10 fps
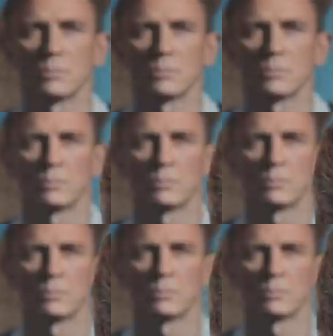
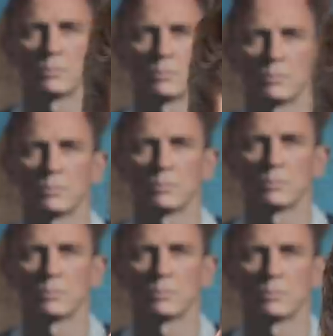
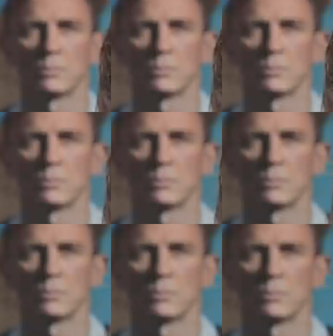
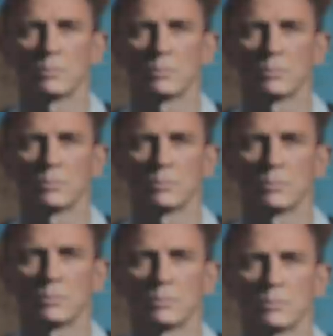
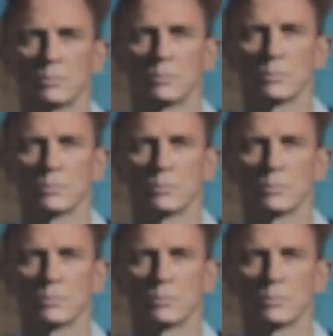This person isn't speaking.